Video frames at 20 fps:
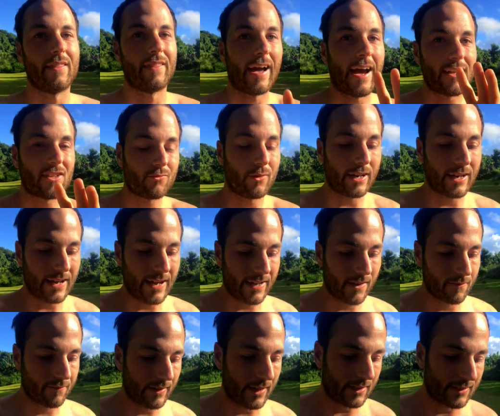That's why I
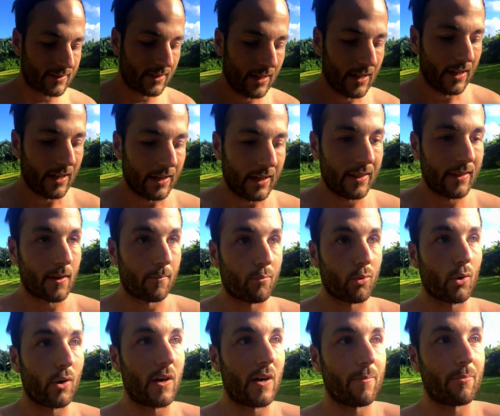invest in the
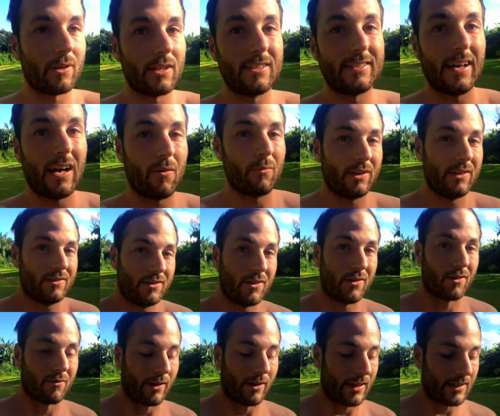properties that we
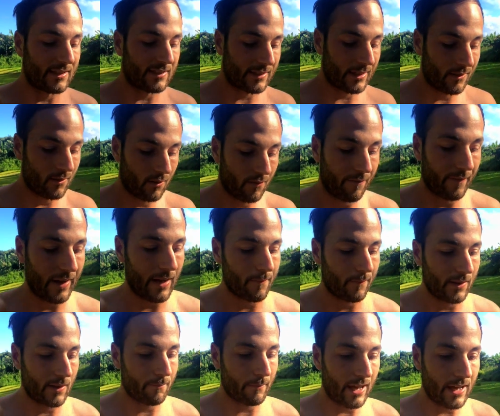do, right? Single
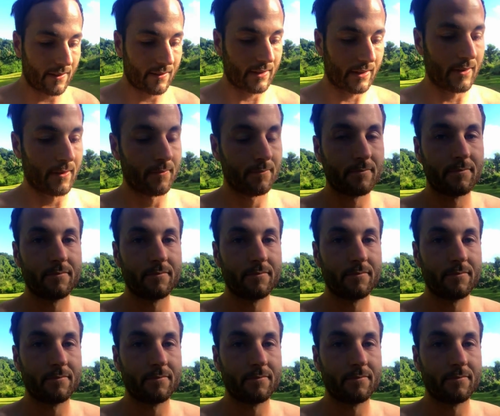family mainly.